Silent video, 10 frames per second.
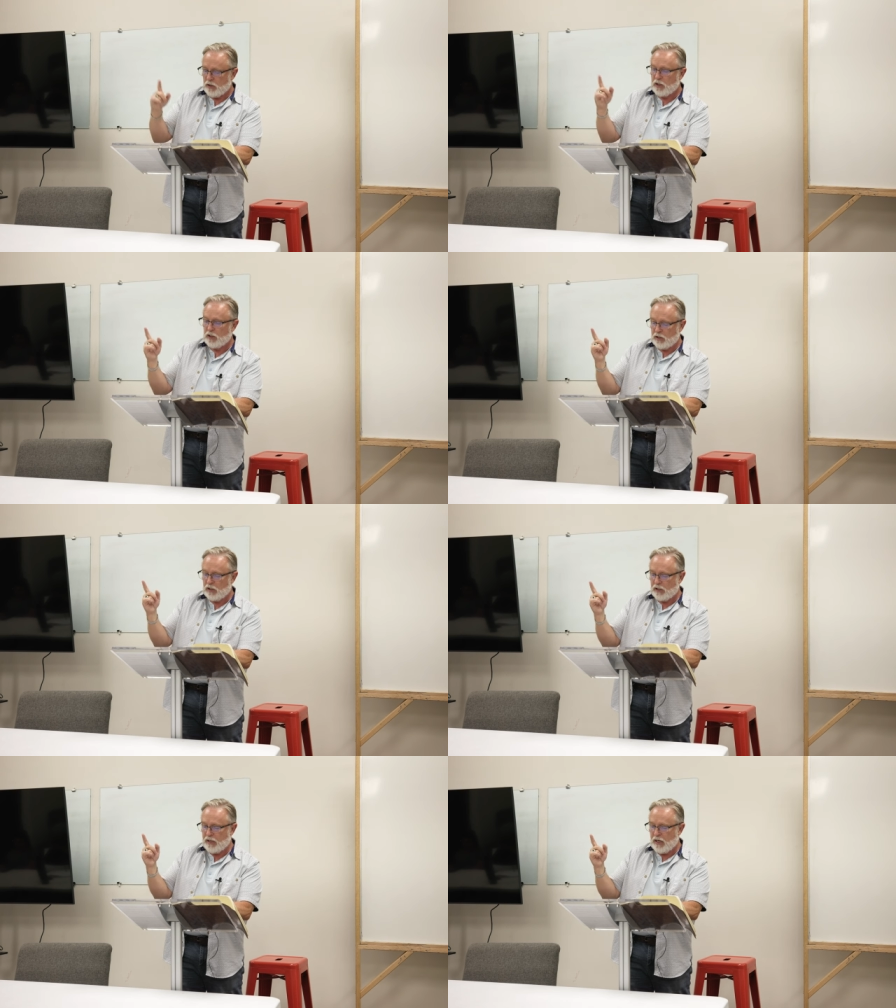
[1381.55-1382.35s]

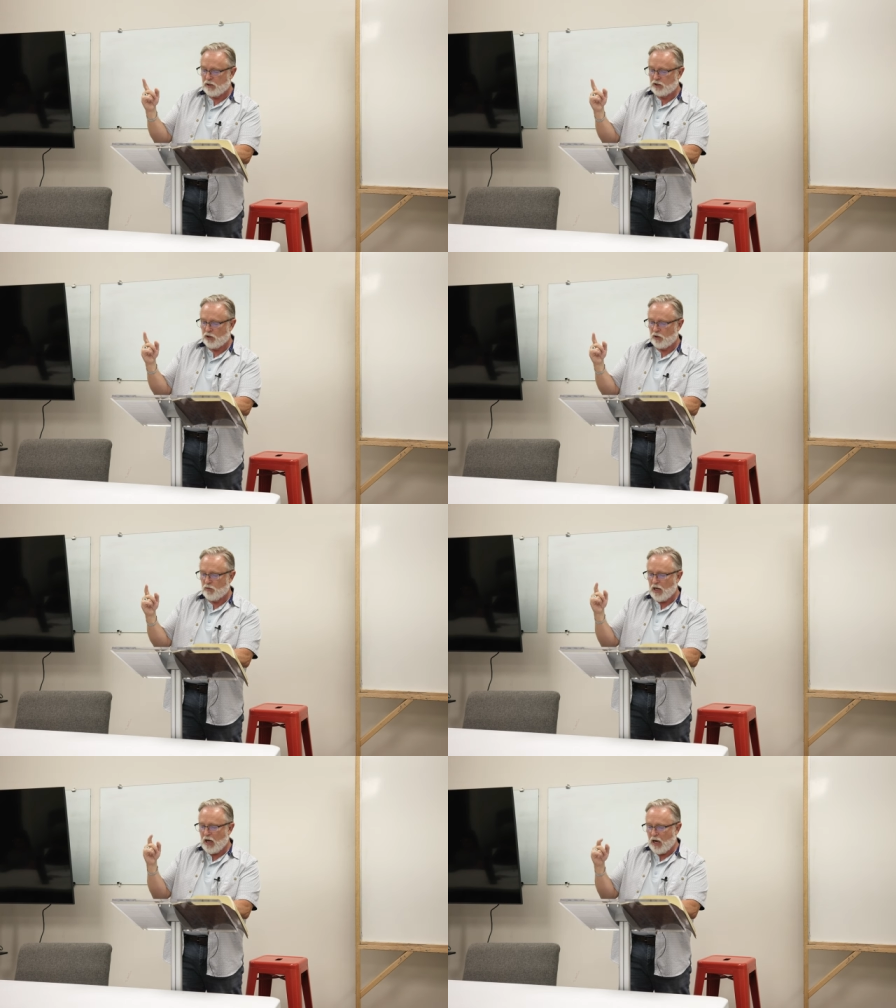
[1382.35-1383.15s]
an accounting term,
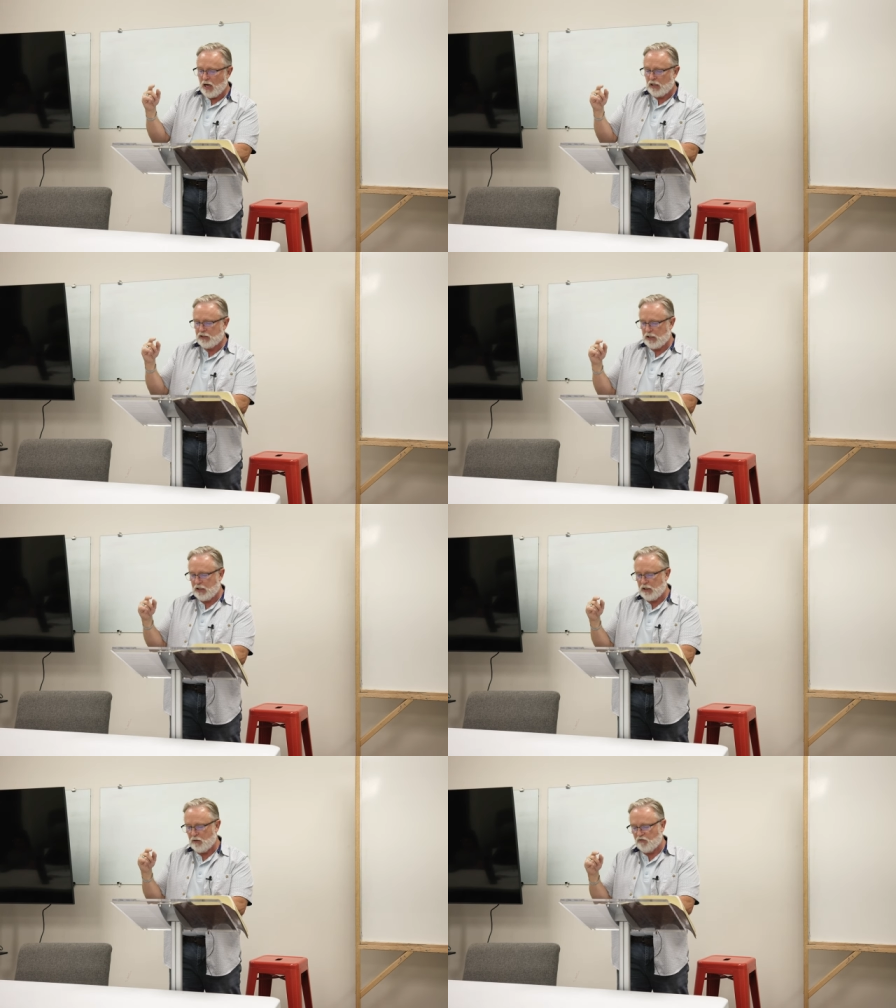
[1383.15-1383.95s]
unto
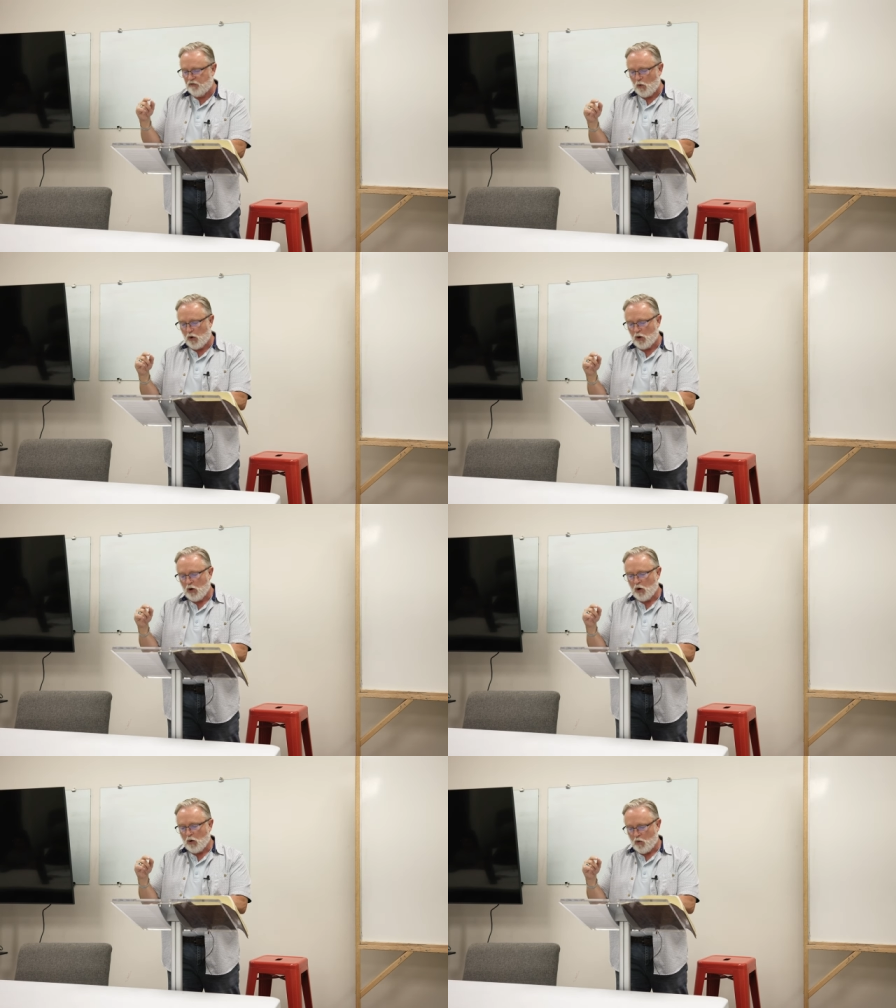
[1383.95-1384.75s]
him for
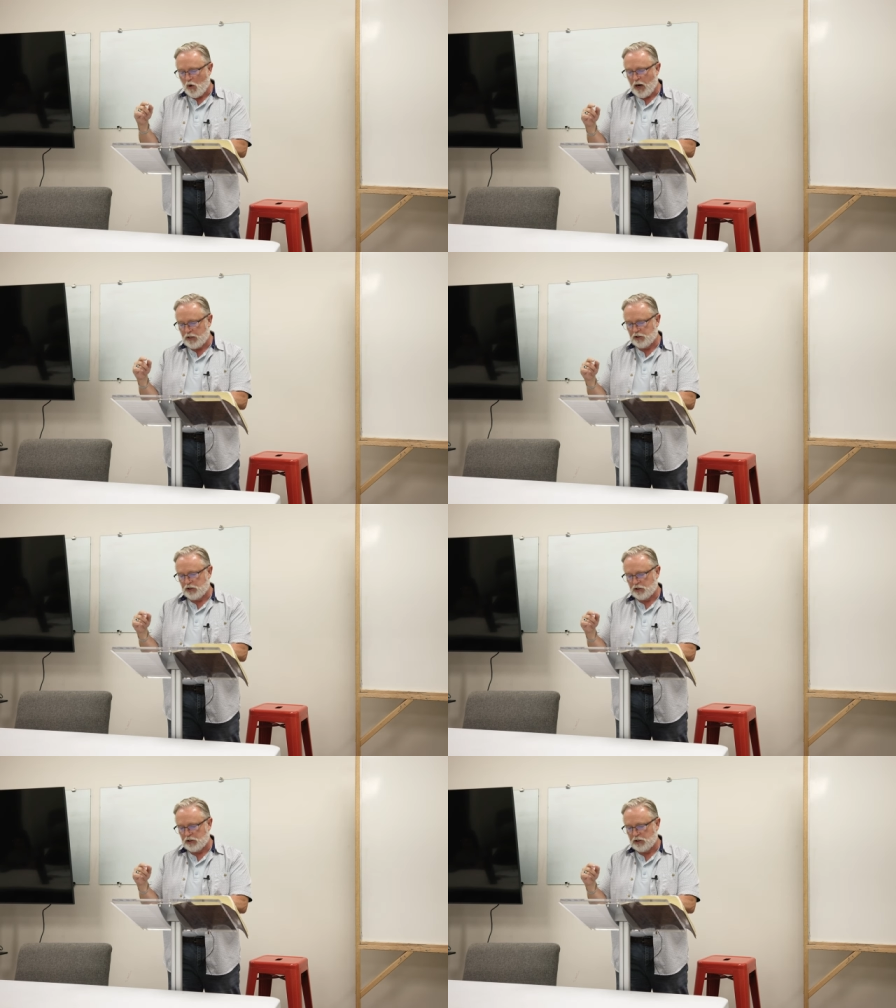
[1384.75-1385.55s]

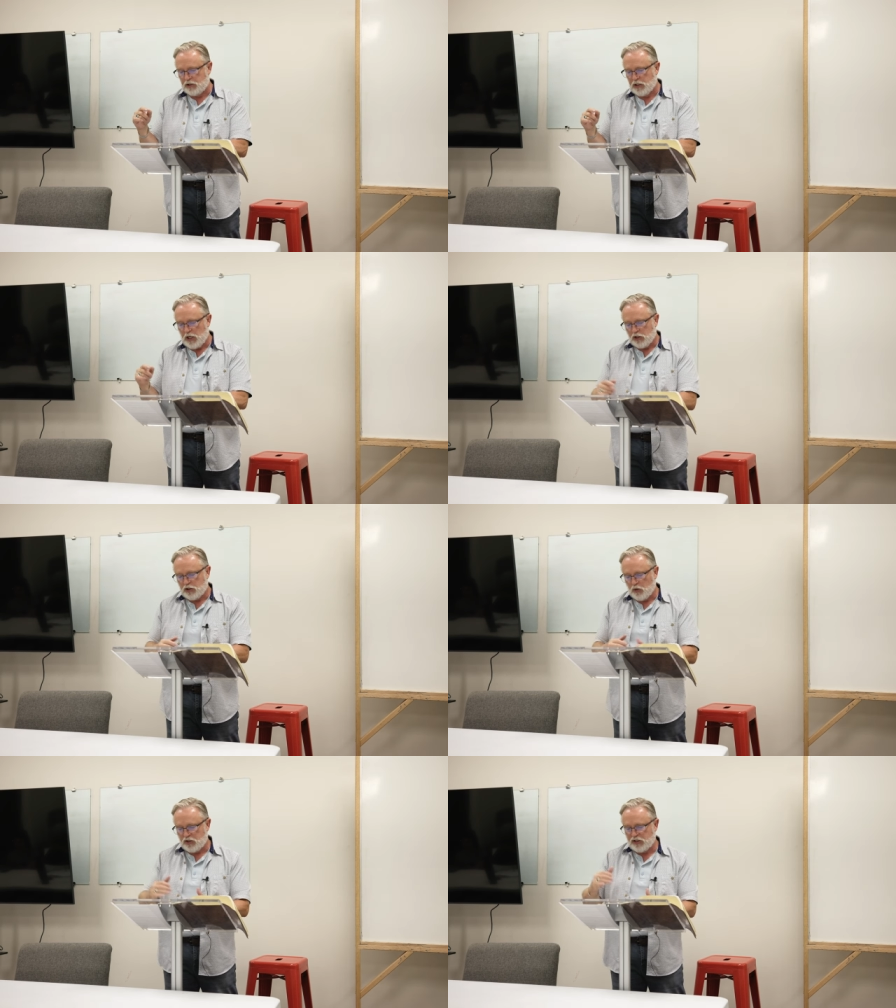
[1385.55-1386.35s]
righteousness.
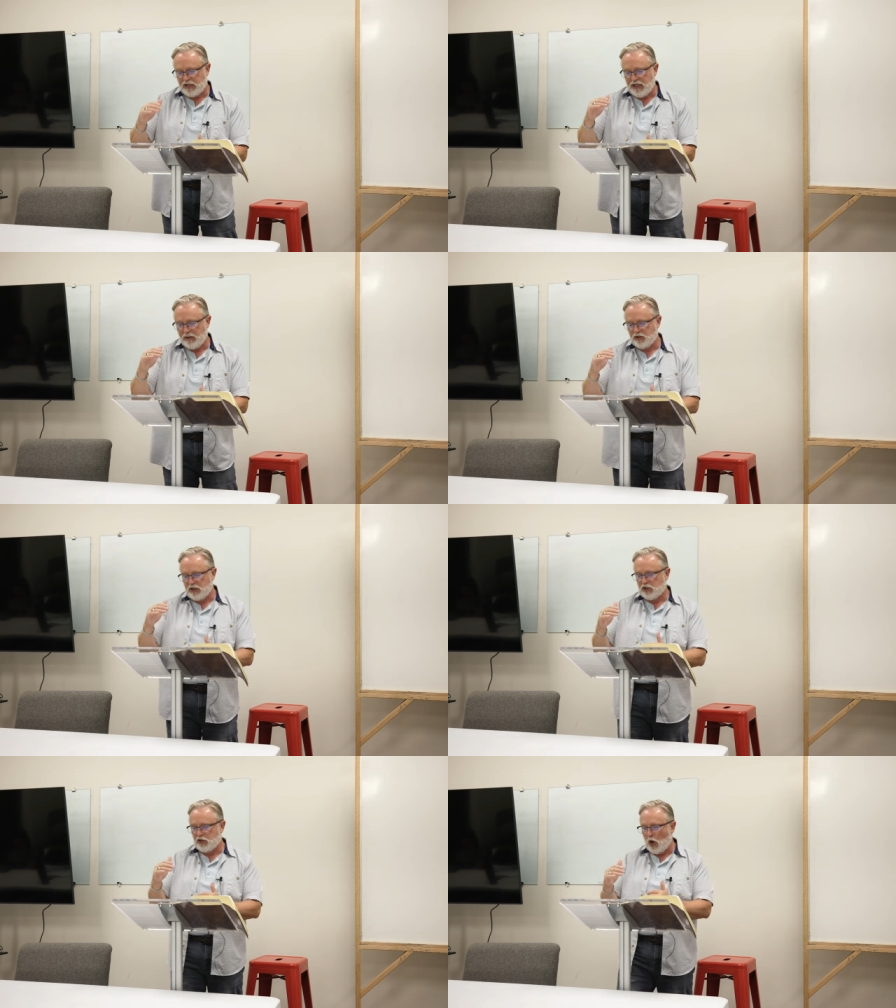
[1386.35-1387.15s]
So it seems as